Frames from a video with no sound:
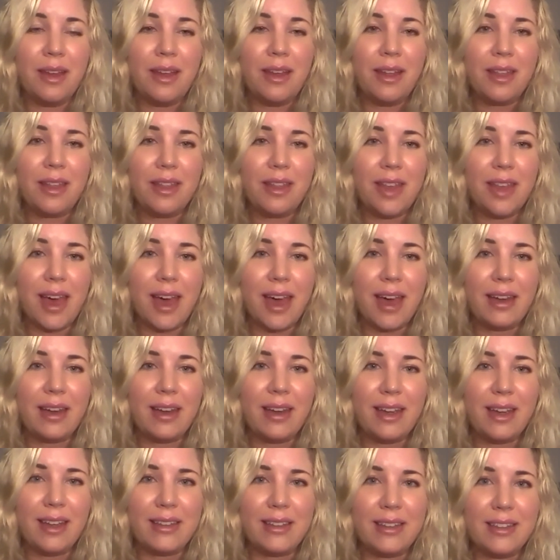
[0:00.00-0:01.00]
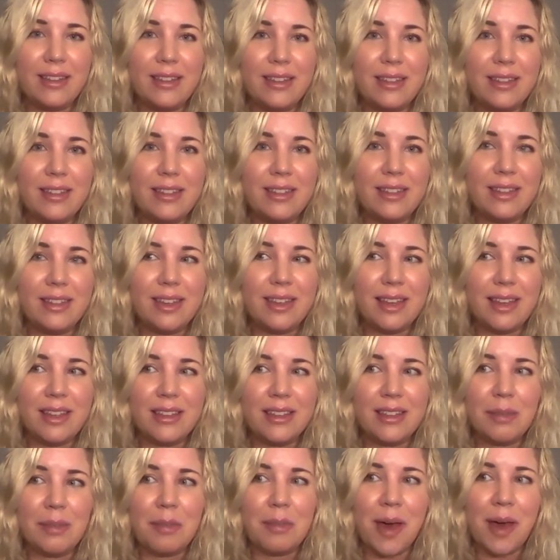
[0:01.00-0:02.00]
that
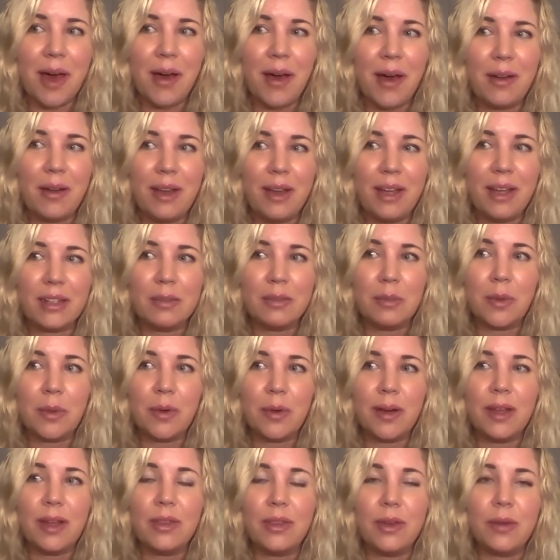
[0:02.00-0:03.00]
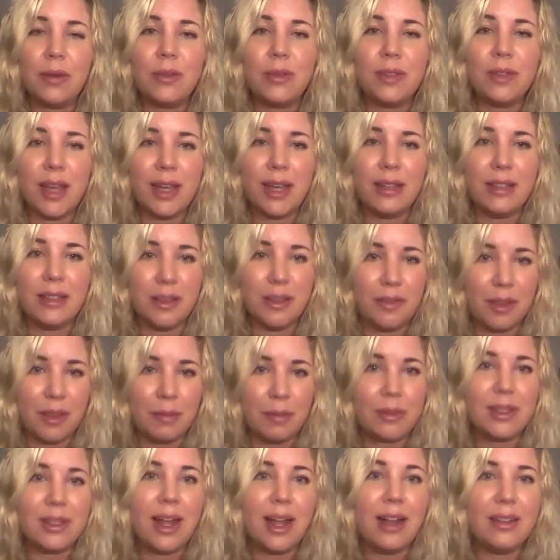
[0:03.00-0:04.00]
it's about exploring those sides of
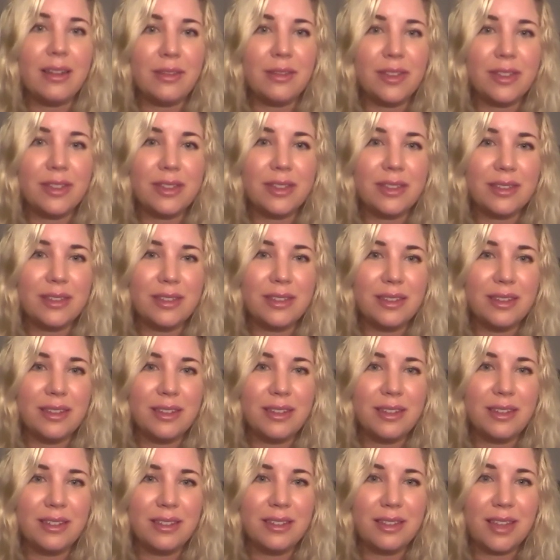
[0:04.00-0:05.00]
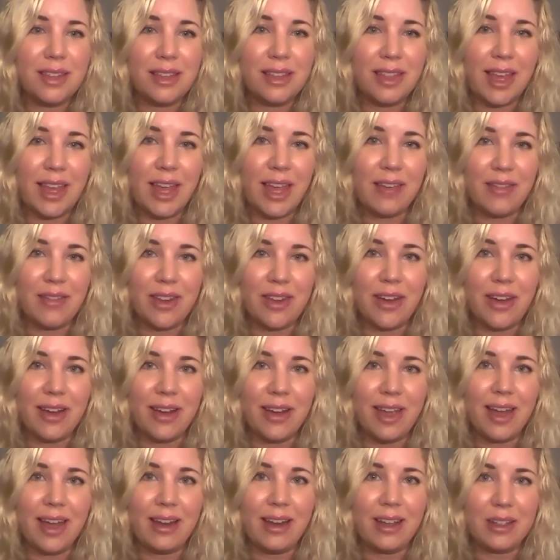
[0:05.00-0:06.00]
themselves that they have
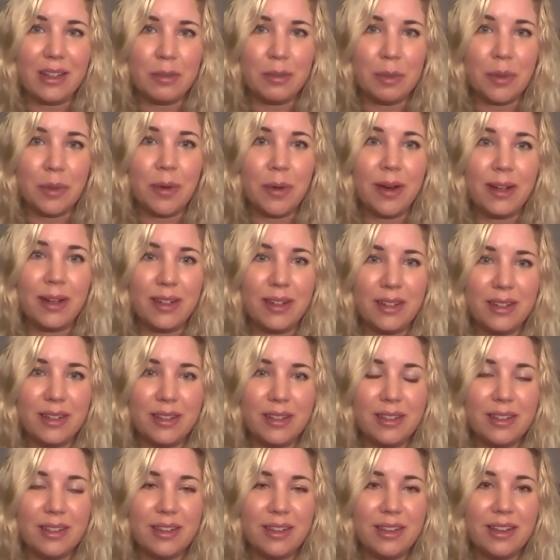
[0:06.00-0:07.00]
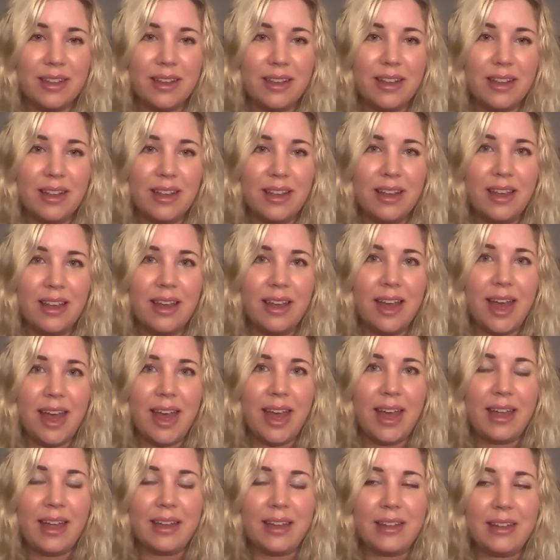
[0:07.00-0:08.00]
not yet explored.
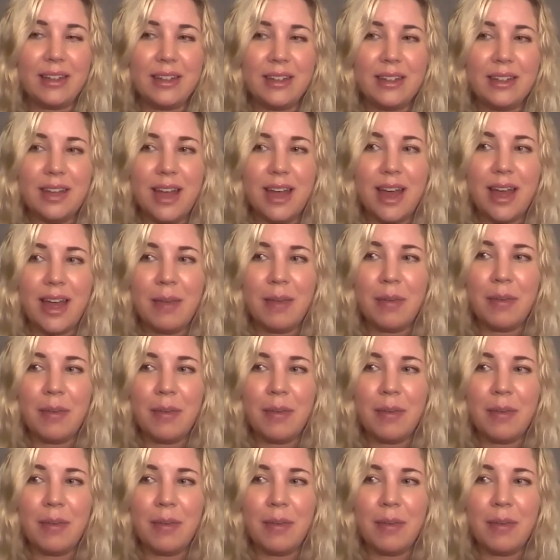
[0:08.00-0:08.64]
And I am